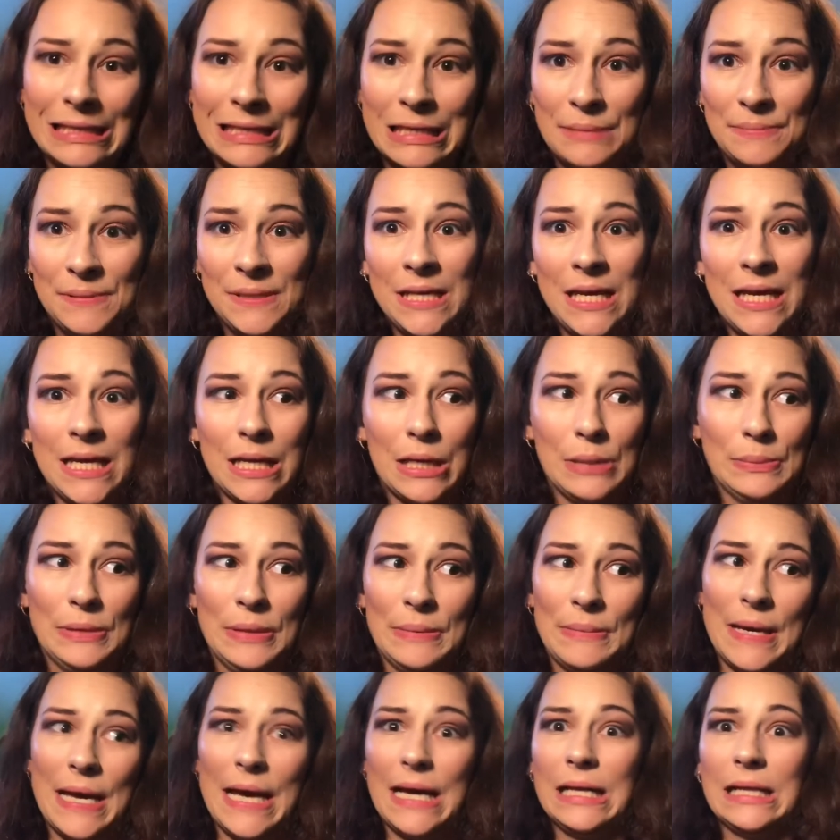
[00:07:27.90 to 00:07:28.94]
I keep saying I'll be
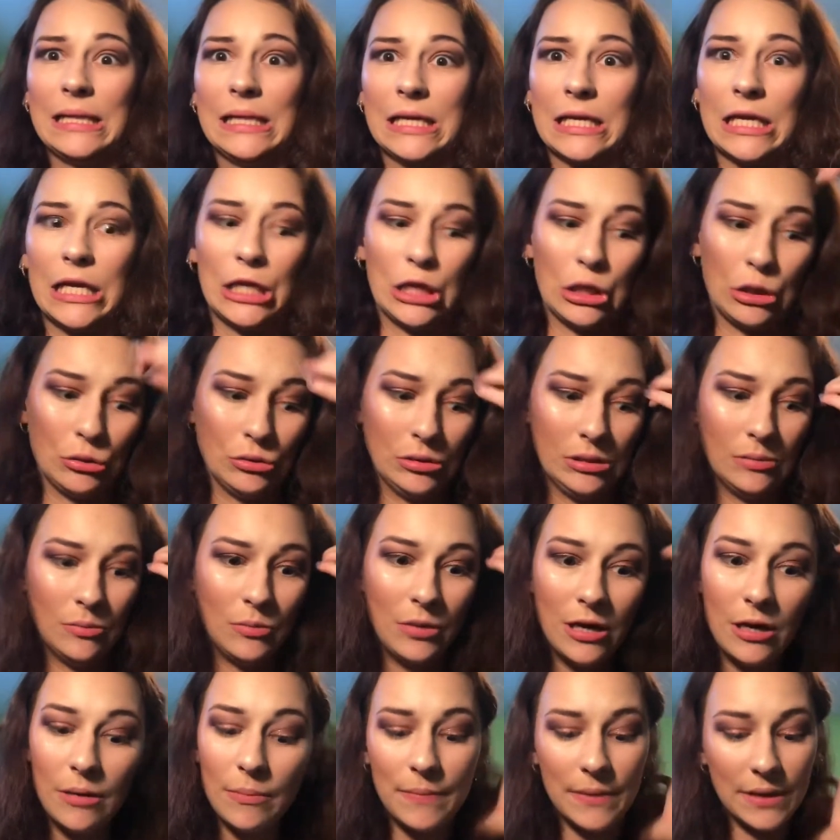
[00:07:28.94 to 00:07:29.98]
back like I go
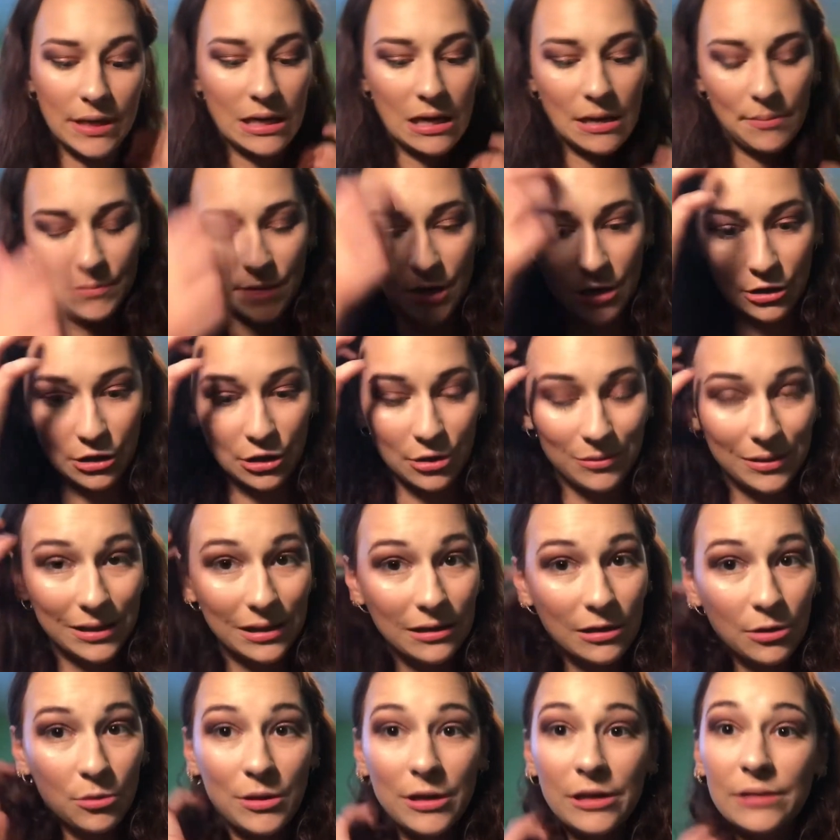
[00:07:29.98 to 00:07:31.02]
somewhere, but I'm not going
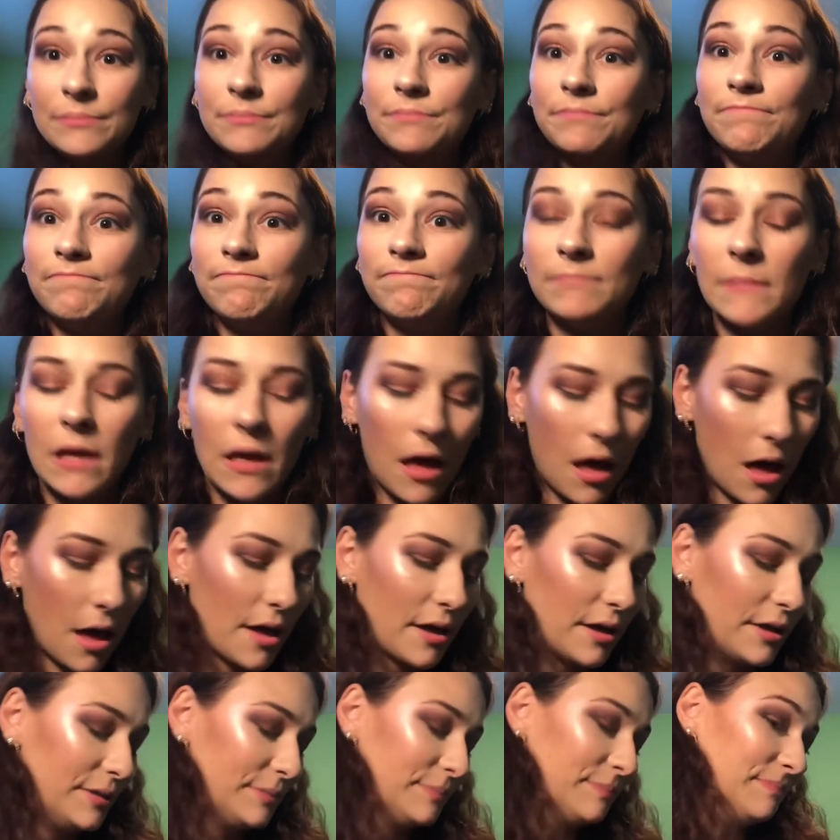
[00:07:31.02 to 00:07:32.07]
anywhere.
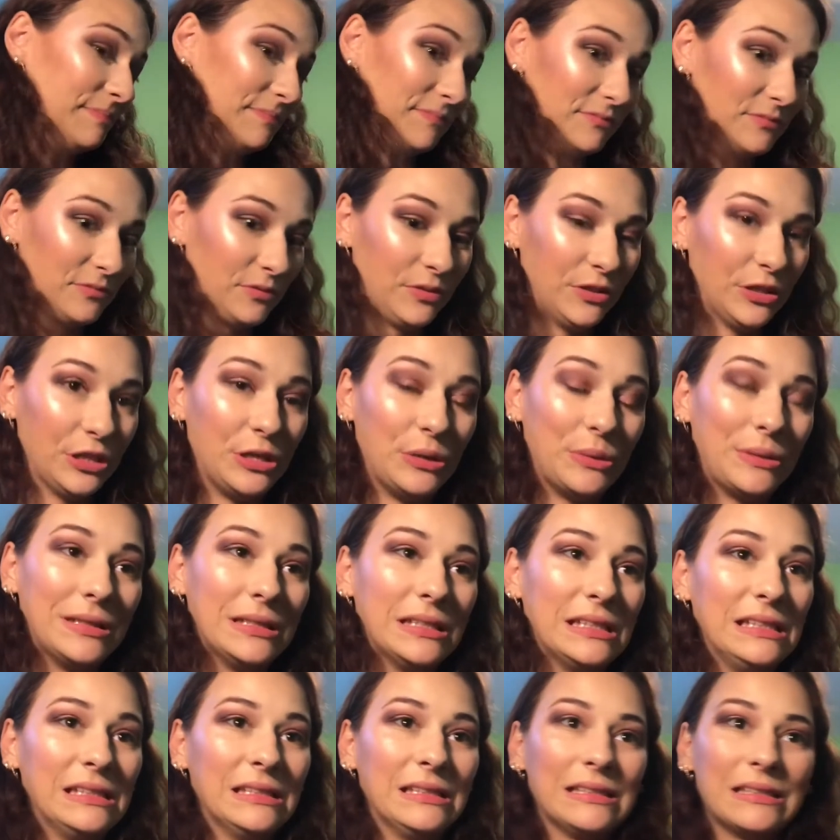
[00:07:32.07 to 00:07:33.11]
For you at
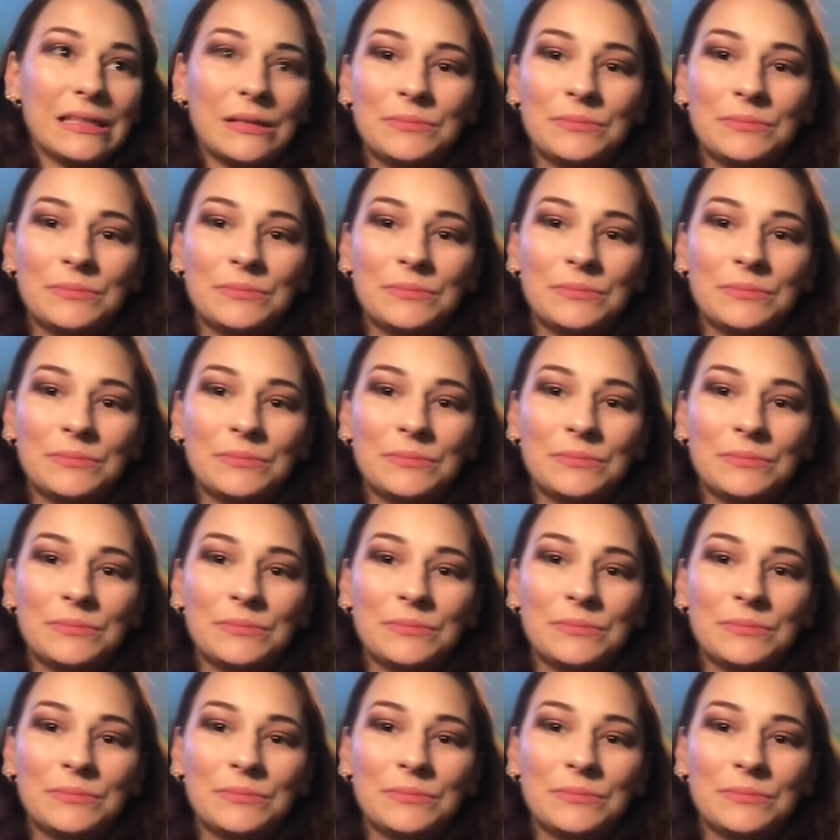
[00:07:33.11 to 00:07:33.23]
least.